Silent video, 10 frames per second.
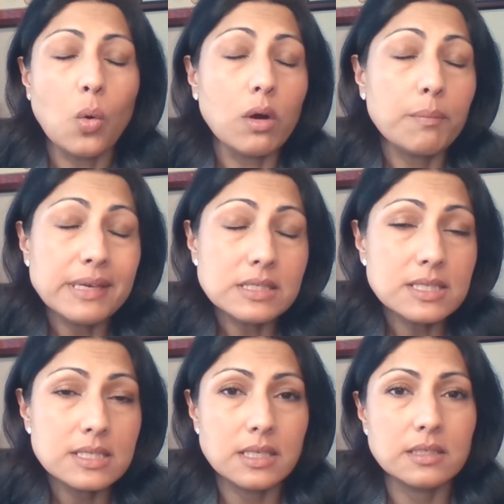or
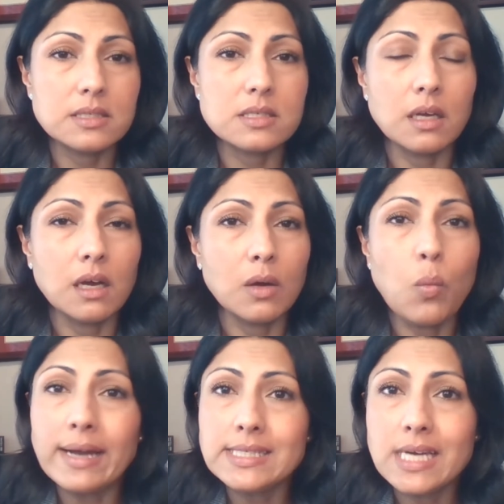businesses,
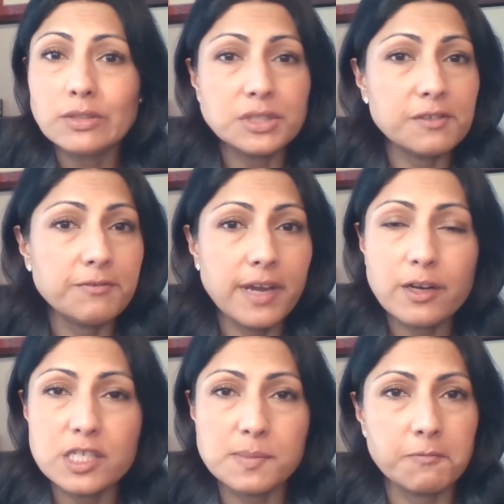wind down your
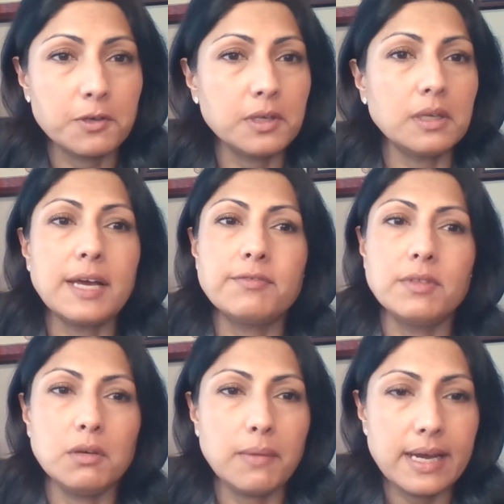affairs before you left
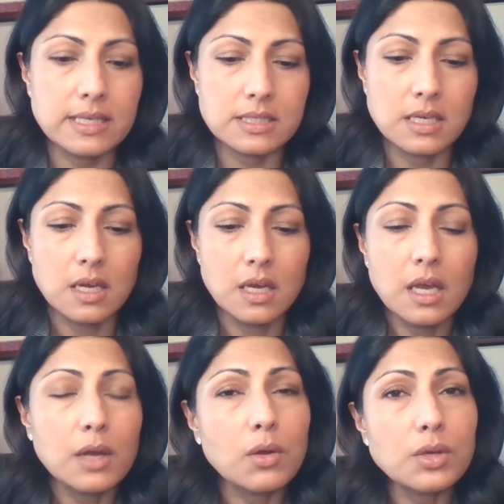the U.S.?
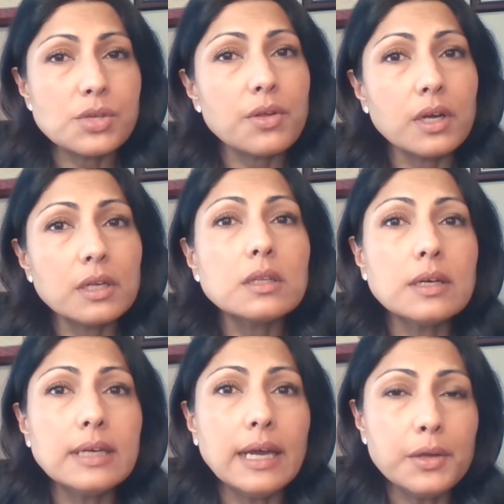And also they're going to
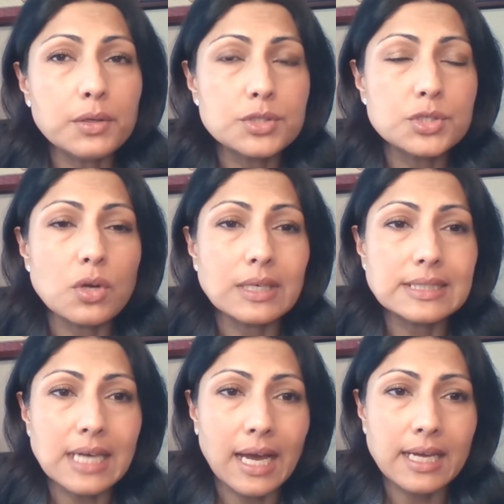look at your strong
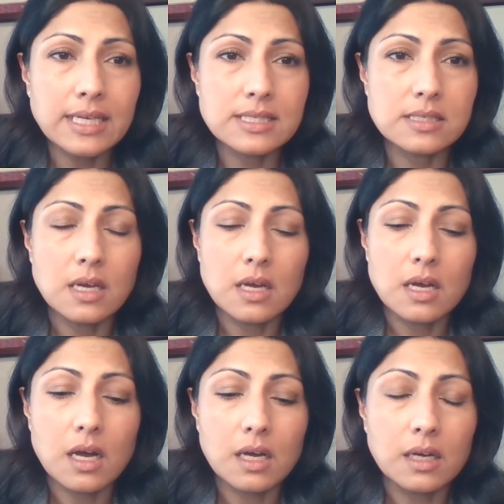ties
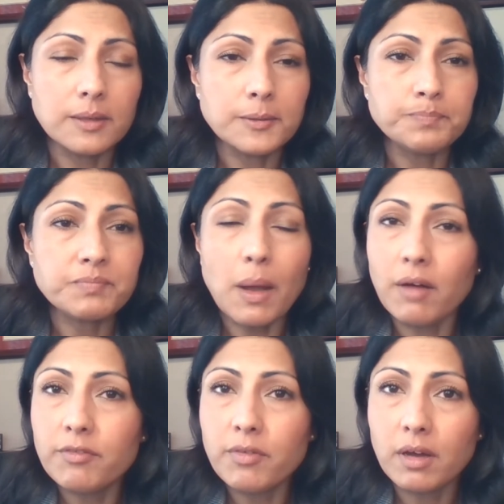of
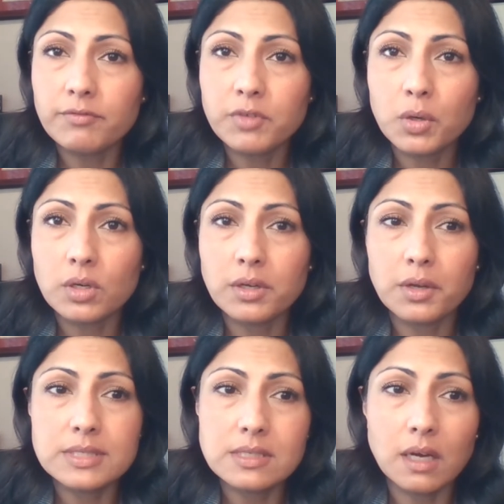
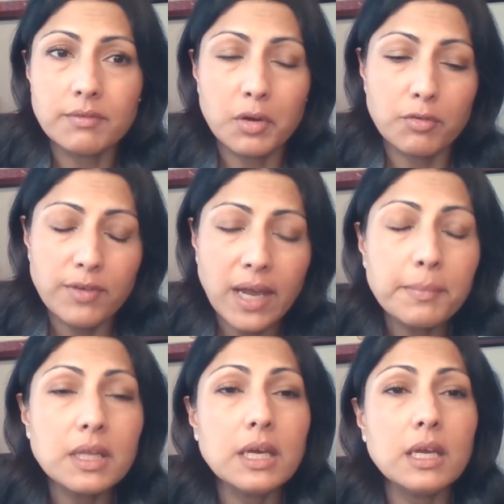your
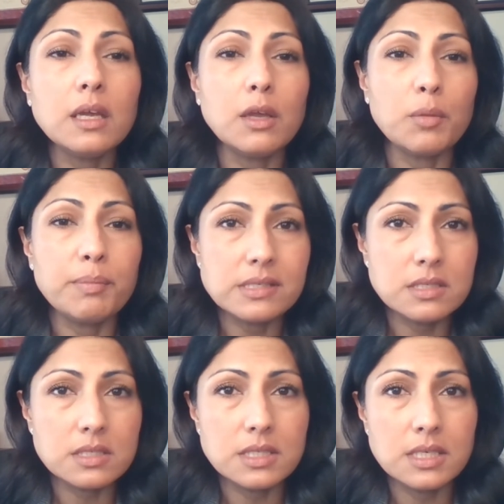family, your
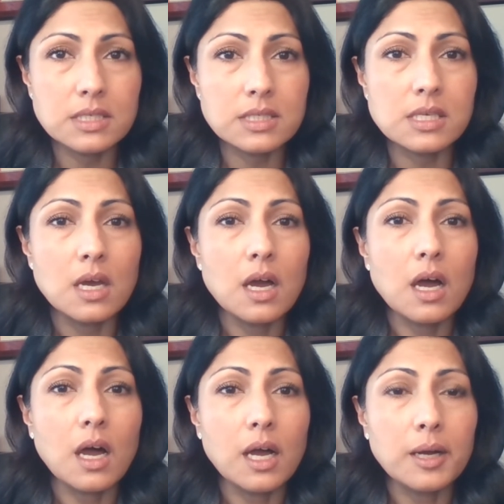businesses,
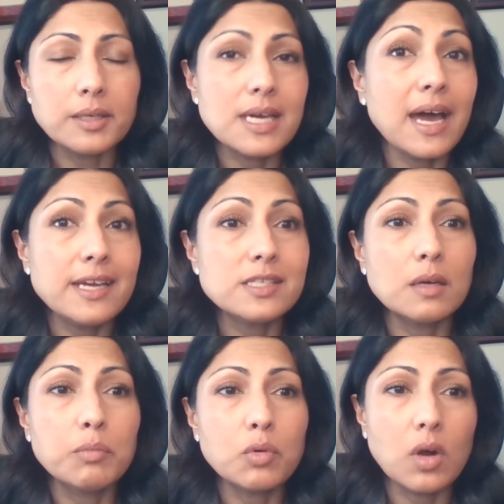ties
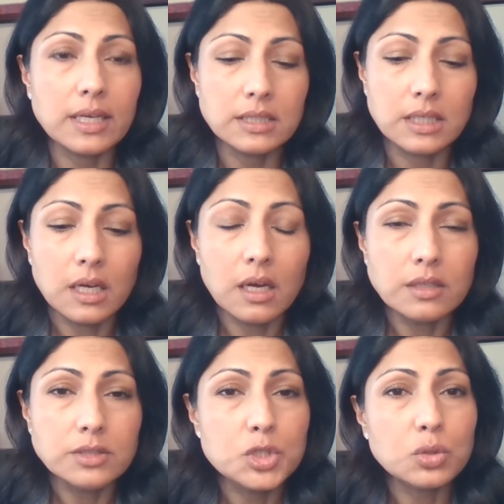abroad.
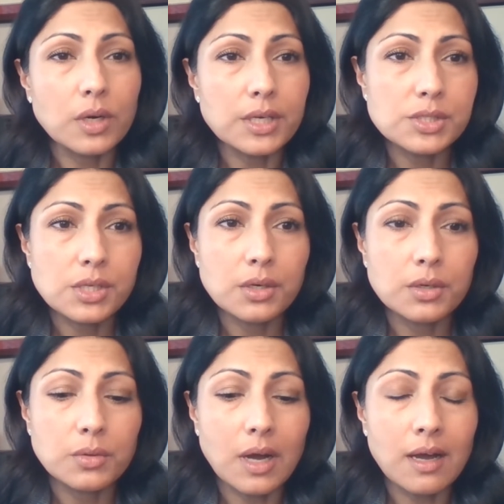Did you
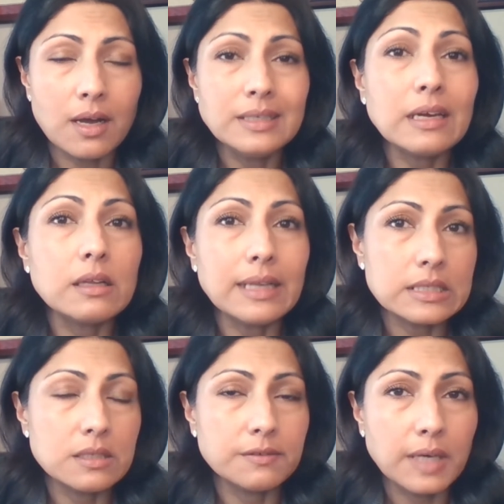also
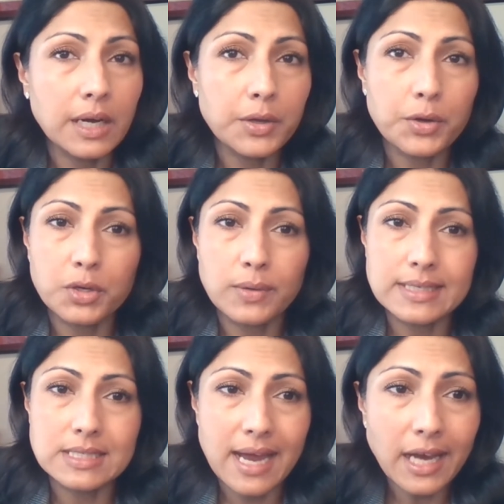neglect to file your
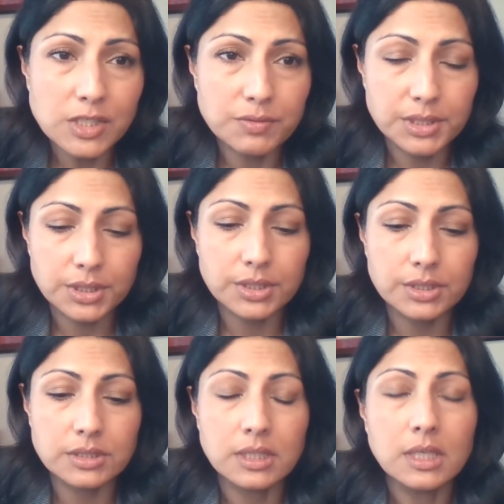U.S. tax
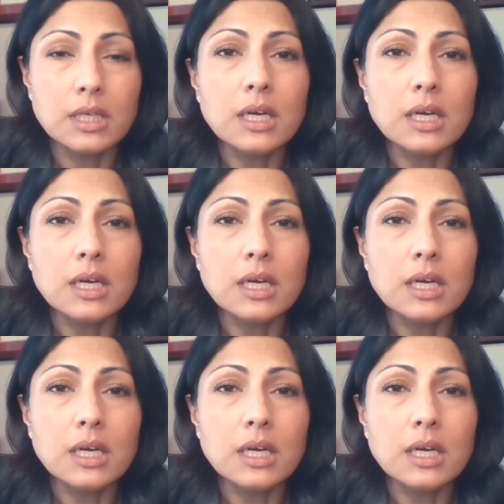return?